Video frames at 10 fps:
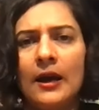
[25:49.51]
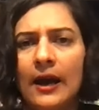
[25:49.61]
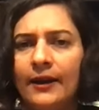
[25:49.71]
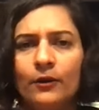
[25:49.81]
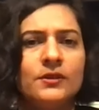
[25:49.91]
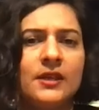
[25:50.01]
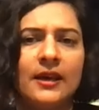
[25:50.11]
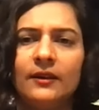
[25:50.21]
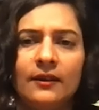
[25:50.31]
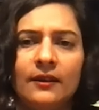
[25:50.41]
i don't see
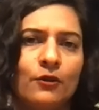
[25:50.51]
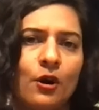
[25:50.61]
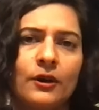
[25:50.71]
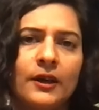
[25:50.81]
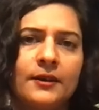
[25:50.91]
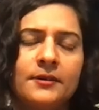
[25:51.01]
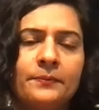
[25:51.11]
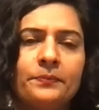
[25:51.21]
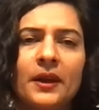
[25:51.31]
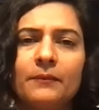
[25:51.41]
anything wrong in it
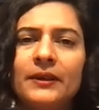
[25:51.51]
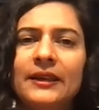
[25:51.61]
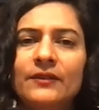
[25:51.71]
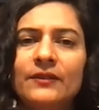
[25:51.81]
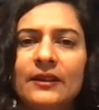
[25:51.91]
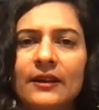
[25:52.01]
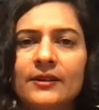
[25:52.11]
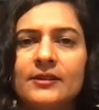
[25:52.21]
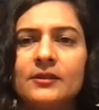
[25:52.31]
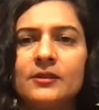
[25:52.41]
i believe that there
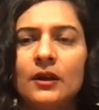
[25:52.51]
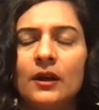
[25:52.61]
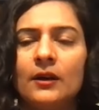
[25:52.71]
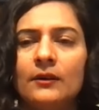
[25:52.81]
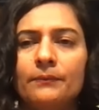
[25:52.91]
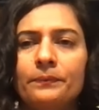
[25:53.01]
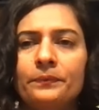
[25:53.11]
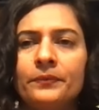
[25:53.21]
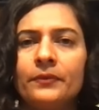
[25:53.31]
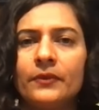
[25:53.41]
is um,
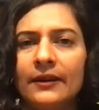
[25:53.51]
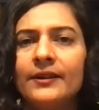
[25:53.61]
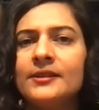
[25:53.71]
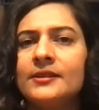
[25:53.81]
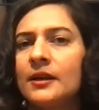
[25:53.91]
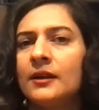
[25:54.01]
there is